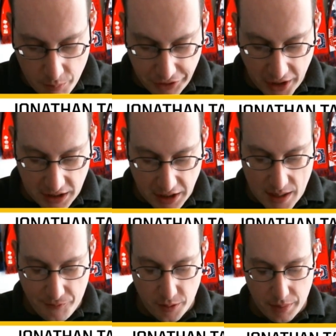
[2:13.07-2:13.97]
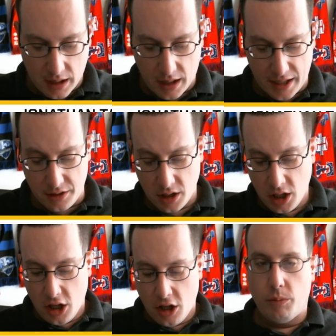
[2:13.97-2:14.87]
But they came from behind
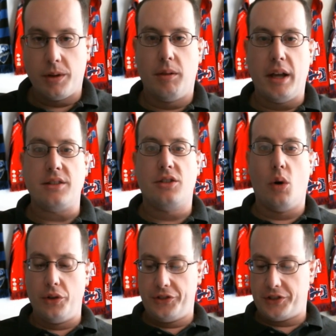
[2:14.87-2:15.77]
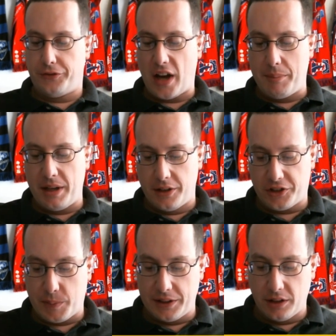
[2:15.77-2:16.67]
with late goals. Fabian
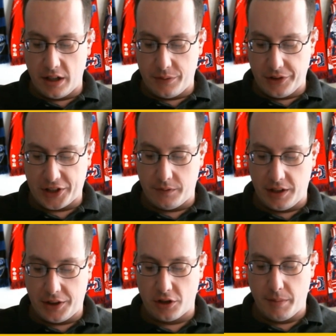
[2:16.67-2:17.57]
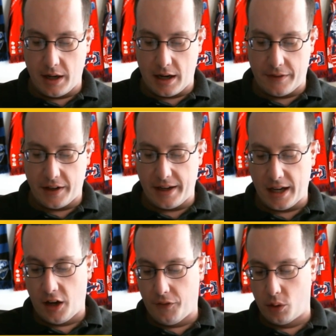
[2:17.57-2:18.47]
Espindola in the 73rd minute, and then
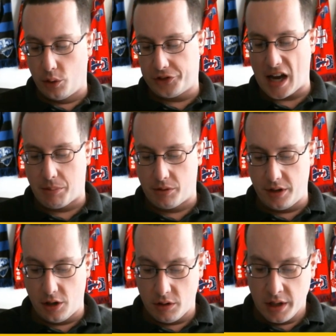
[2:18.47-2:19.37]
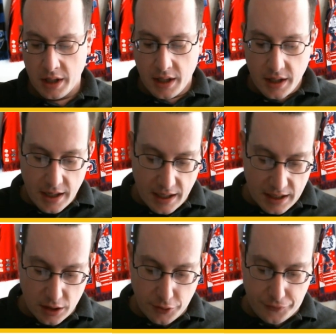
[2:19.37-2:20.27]
Alvaro Saborio
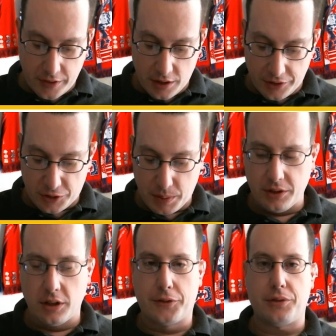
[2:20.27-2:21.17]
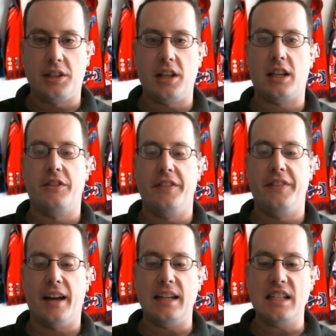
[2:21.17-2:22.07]
heading in a Spindola free kick in the
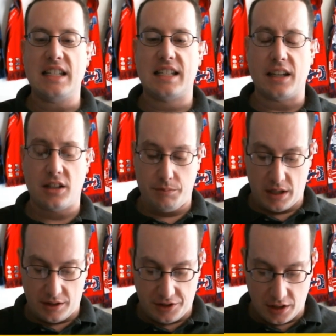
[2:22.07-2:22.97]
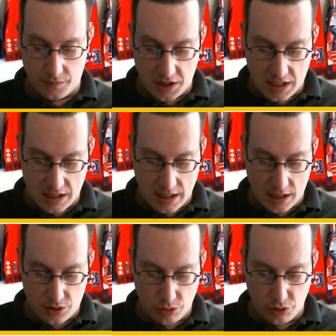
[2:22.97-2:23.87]
92nd minute to give
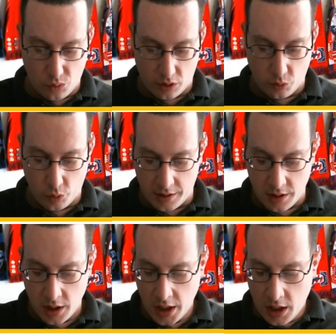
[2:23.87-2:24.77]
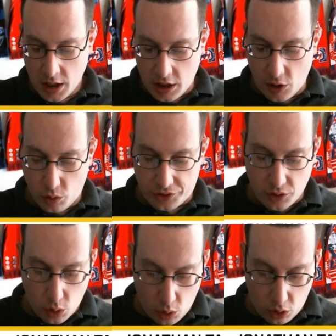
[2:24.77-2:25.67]
DC a 2-1 win. It was
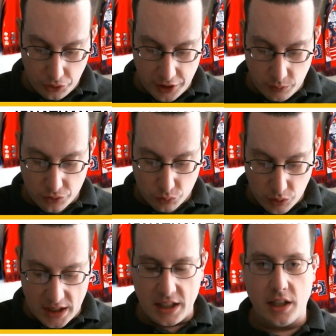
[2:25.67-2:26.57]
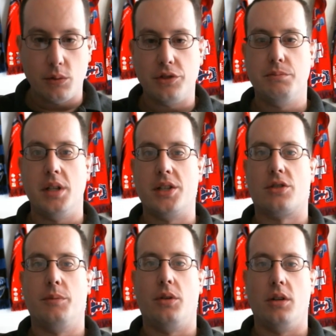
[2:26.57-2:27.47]
cold, it was rainy, it was
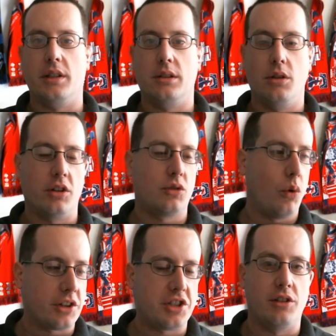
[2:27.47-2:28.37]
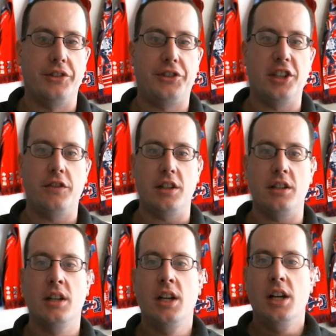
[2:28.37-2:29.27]
miserable. It looked, watching on
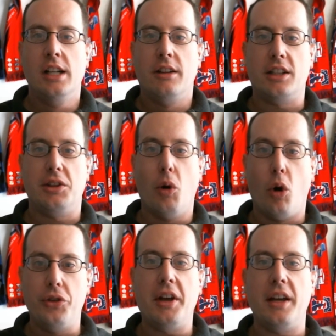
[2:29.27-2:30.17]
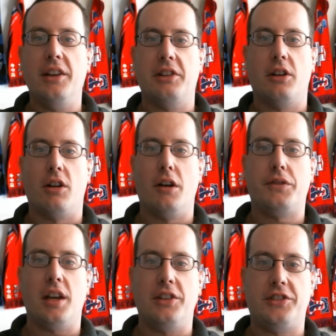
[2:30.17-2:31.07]
TV, like the old days at
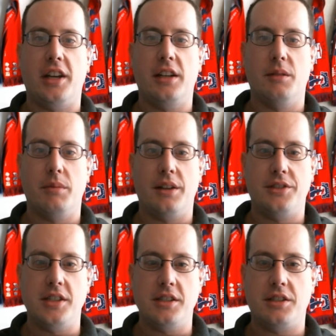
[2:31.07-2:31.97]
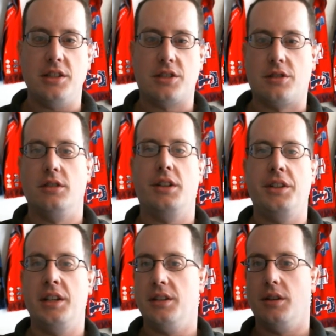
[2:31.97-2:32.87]
RFK Stadium, and DC certainly
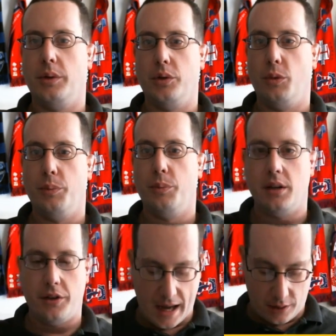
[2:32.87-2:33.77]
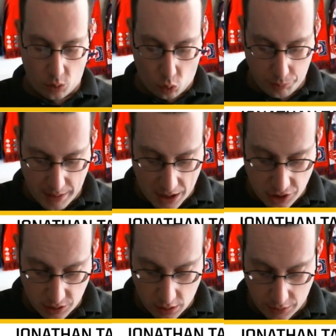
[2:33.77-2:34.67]
needed a little bit of that old
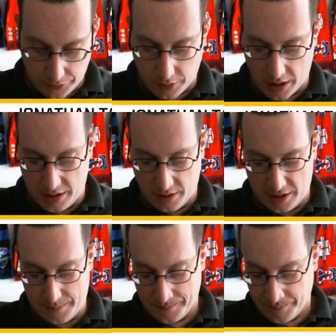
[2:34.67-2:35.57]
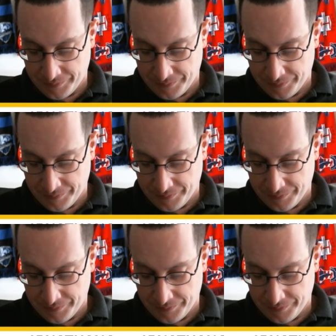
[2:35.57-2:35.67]
magic on Friday night.